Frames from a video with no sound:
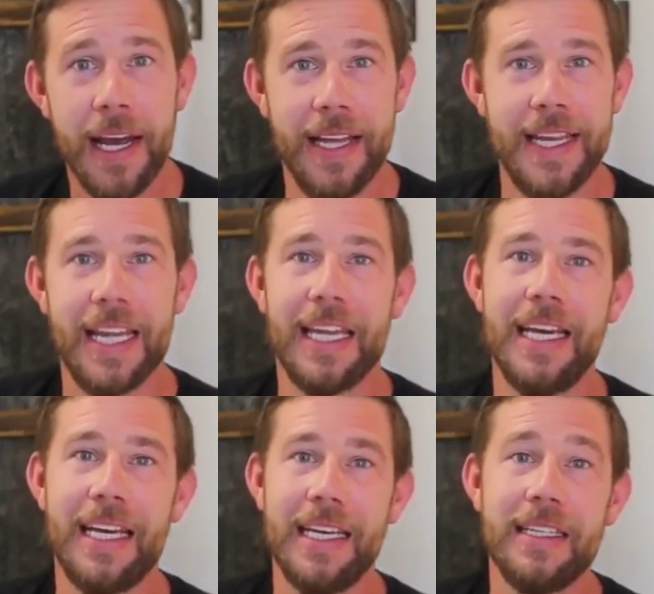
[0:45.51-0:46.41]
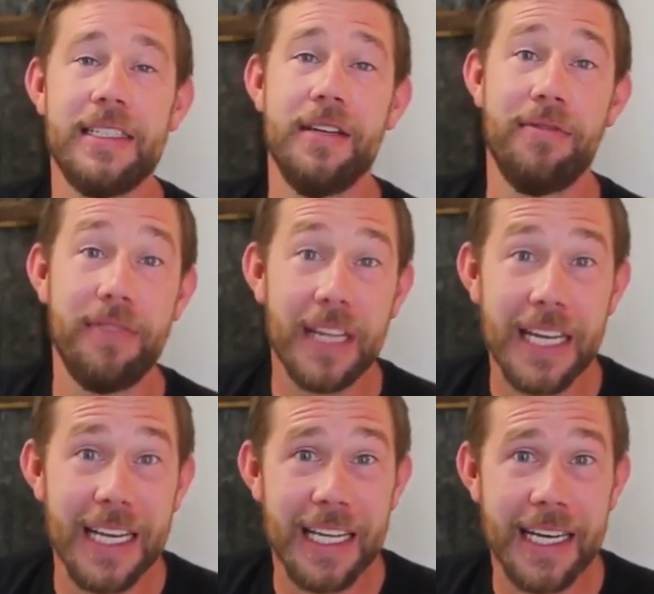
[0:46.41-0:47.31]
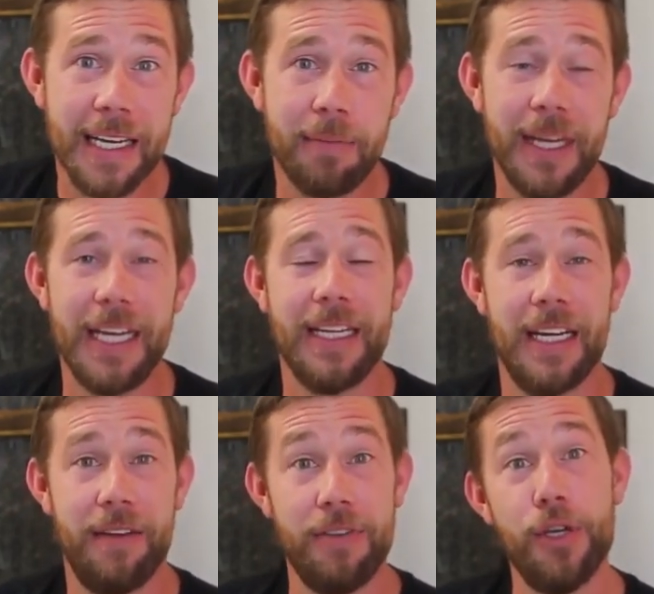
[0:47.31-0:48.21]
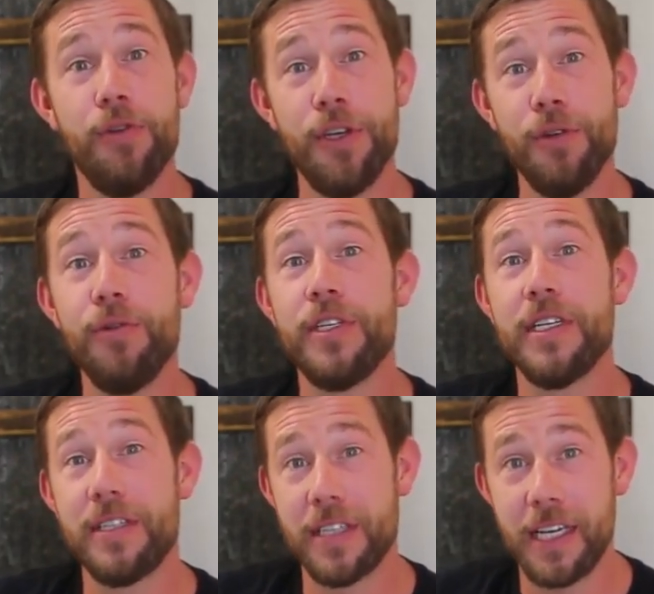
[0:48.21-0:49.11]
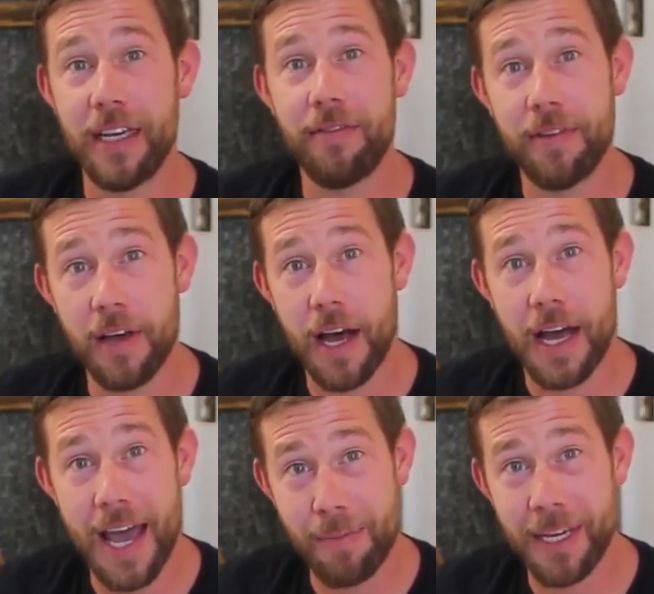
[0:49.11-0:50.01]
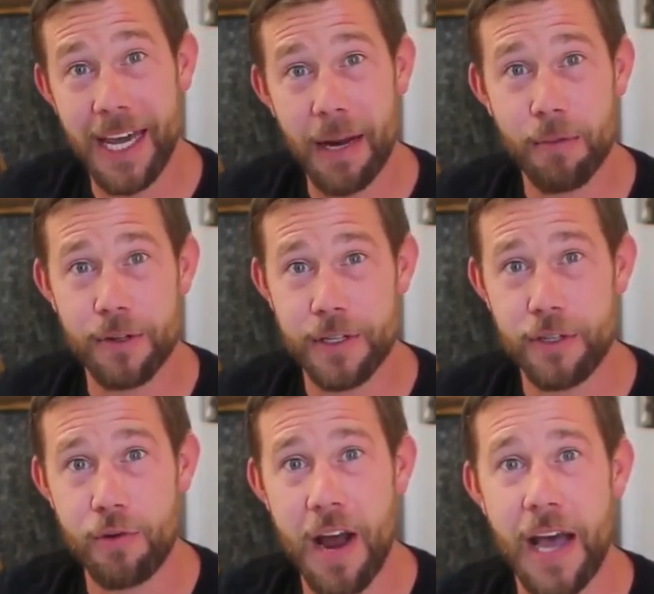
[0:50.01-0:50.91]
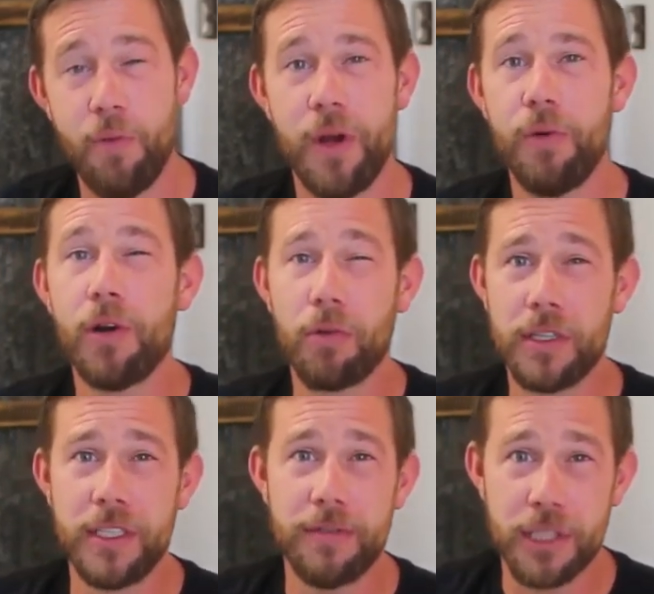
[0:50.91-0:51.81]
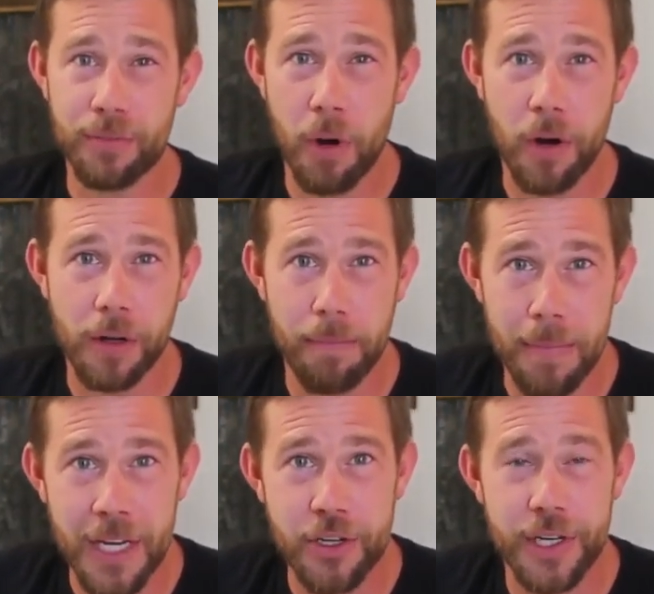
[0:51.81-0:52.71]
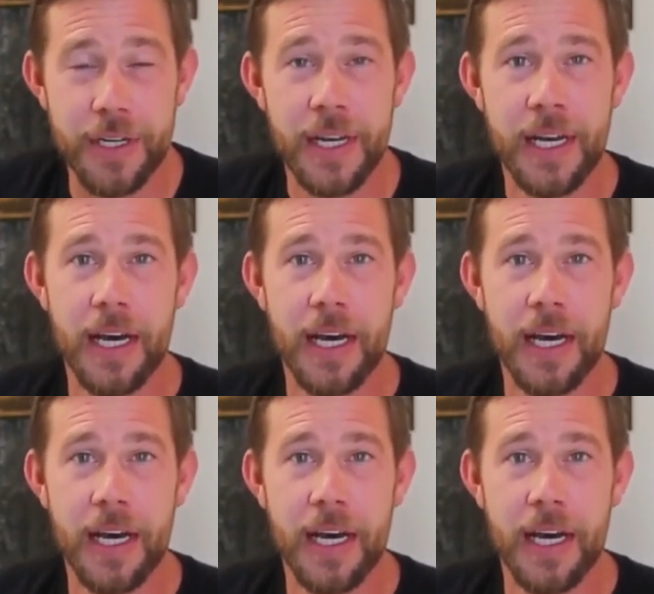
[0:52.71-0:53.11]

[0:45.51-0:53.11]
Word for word: And that link is an affiliate link, meaning that if you use it to give uh, Happy Campers a try, we will receive a small commission